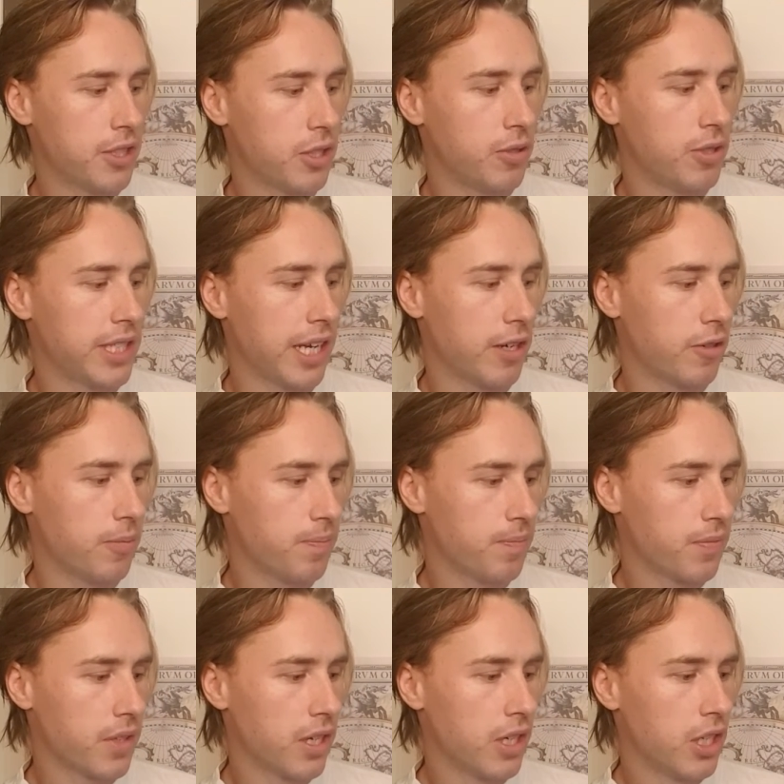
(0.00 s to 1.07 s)
as soon as you get up,
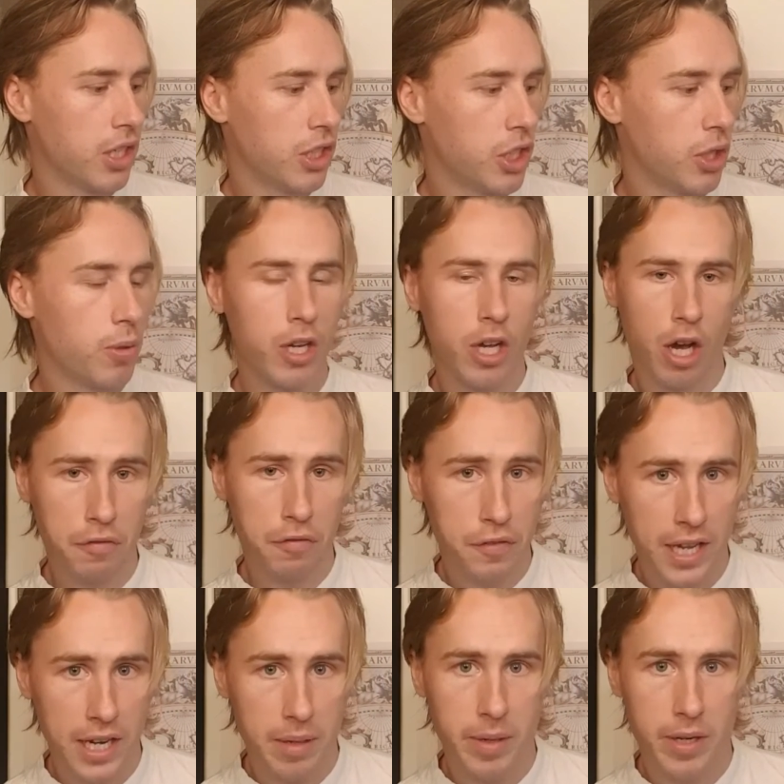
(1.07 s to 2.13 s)
do a
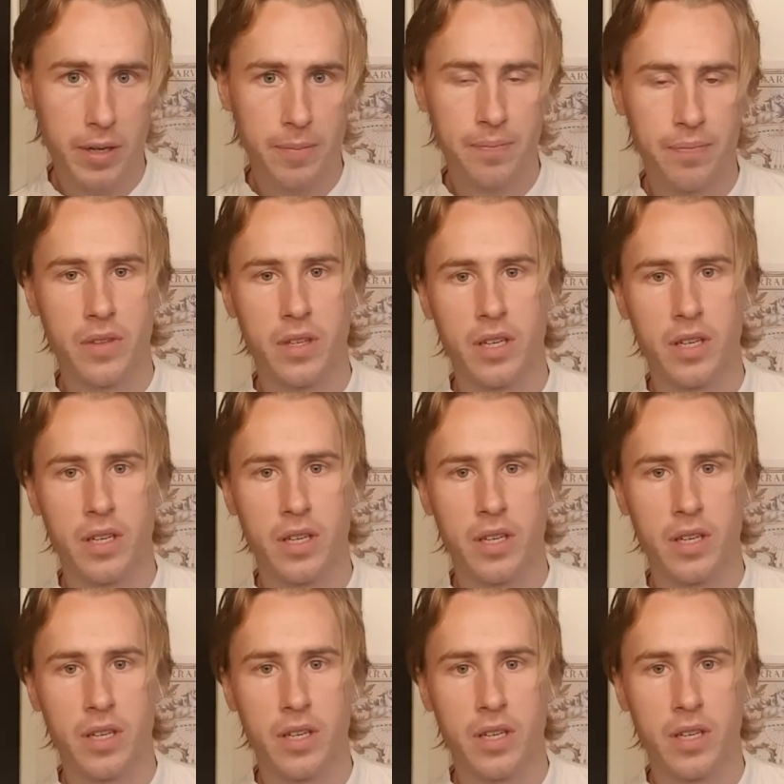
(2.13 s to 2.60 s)
coffee enema.